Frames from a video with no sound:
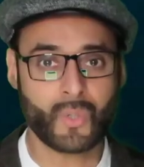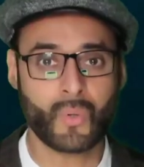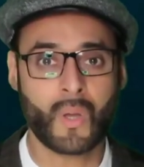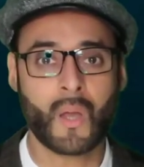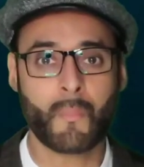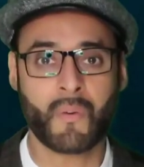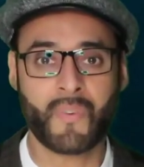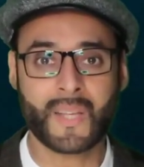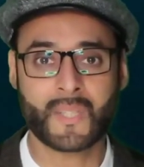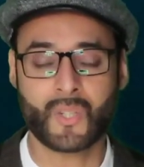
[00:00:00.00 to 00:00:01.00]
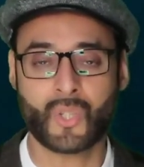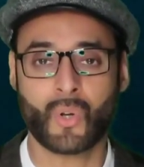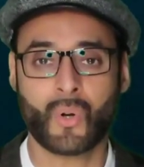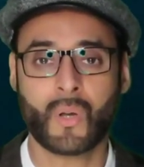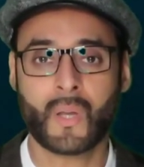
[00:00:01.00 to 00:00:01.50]
you perfected
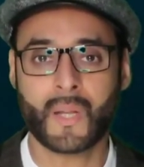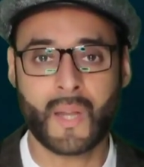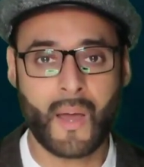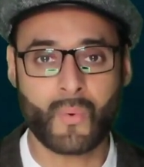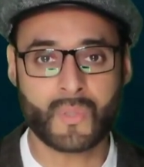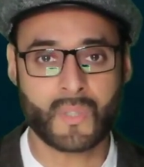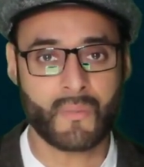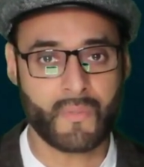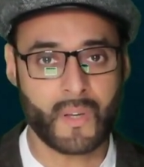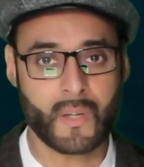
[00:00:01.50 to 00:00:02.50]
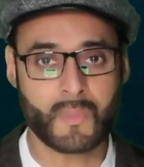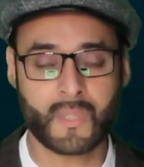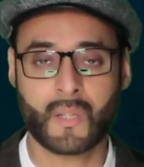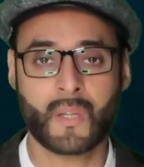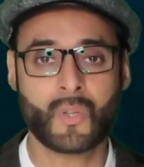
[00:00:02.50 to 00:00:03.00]
your nouns and verbs,
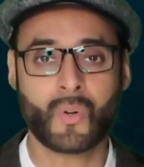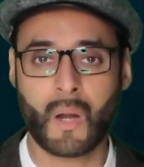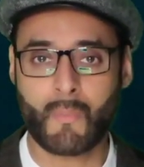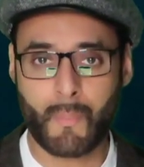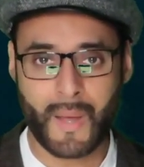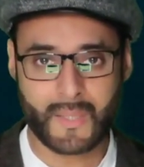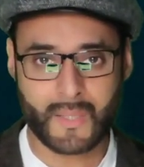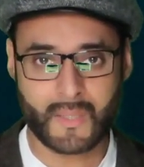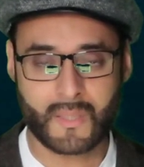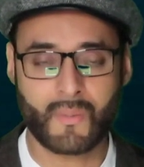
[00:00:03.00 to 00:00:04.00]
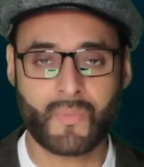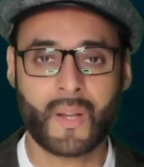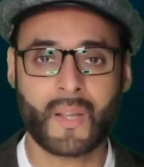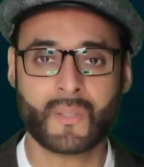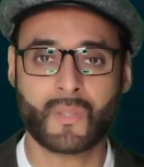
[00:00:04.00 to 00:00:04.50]
and then your grammar patterns
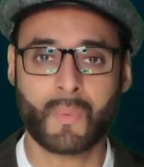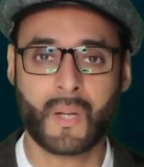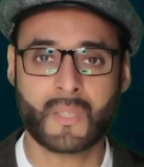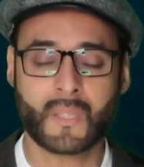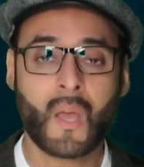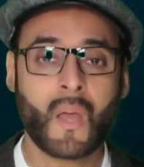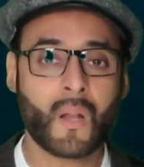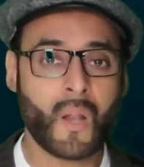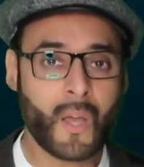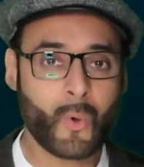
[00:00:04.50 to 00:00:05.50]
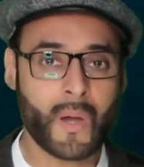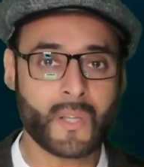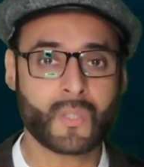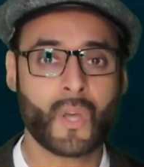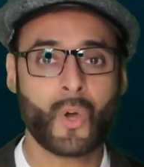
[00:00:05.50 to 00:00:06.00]
fell into place.
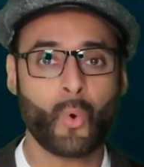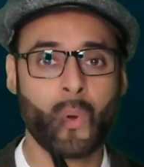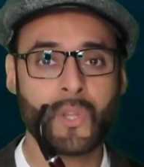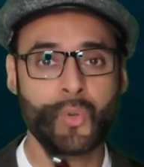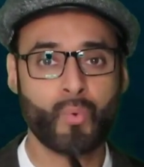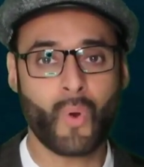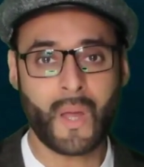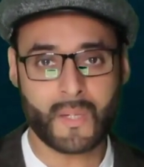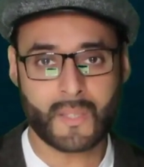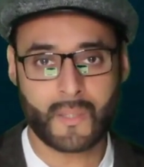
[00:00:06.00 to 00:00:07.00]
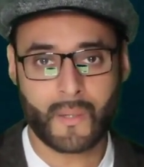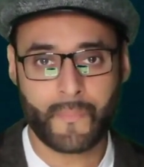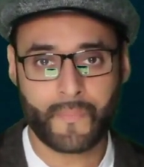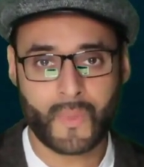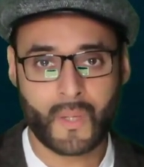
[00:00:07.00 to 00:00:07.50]
Likewise, when you write,
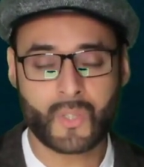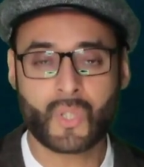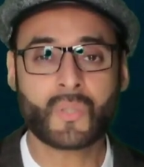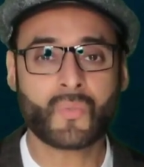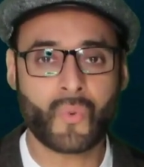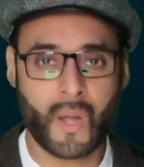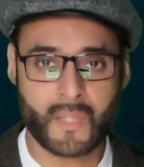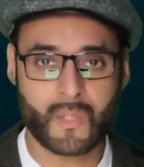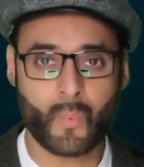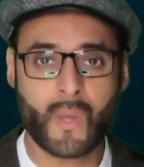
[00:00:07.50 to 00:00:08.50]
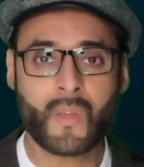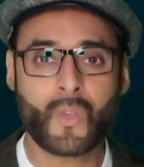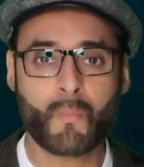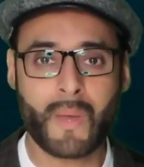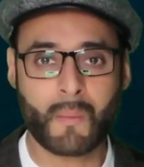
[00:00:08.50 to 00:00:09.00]
just write. Whether
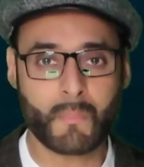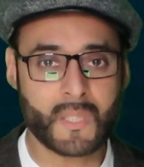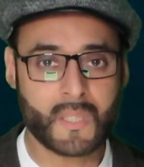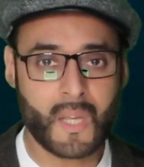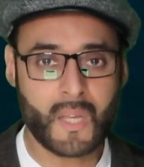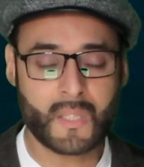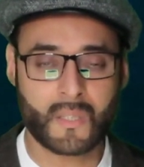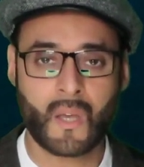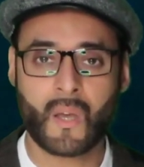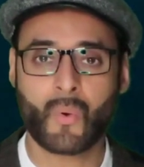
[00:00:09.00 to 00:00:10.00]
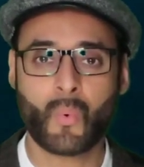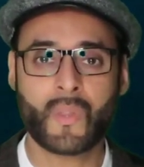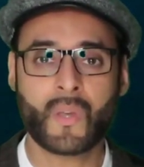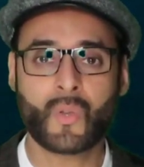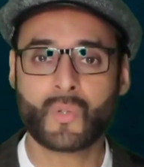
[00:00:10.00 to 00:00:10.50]
you make mistakes,
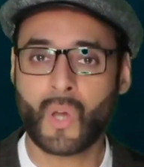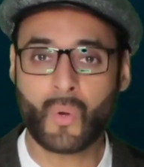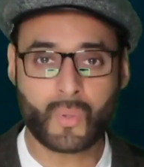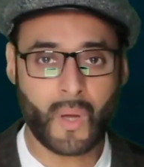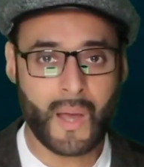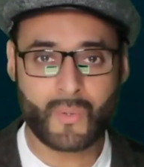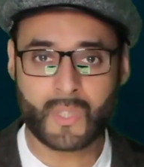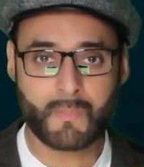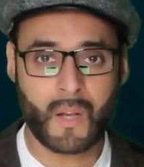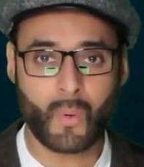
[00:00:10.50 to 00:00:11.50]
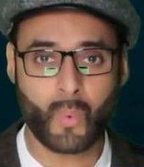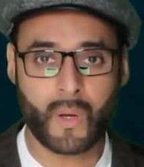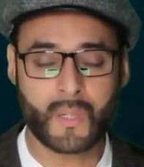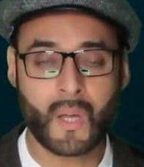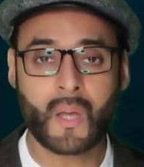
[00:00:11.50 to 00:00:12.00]
whether you don't know how to spell a
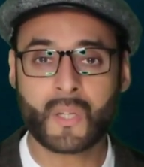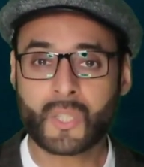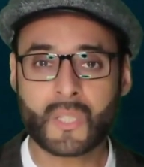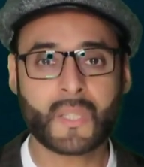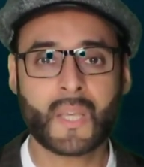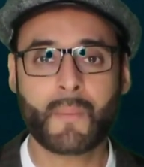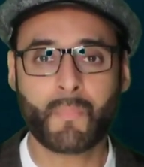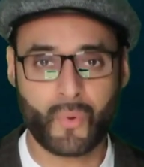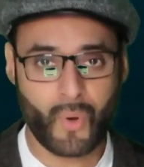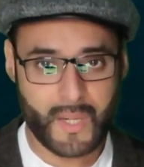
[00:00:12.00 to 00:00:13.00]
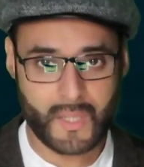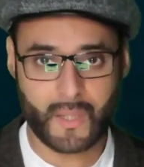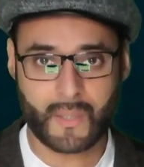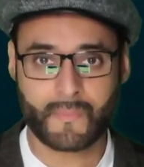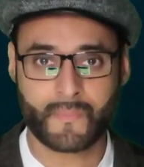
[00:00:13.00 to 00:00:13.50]
word, just keep writing.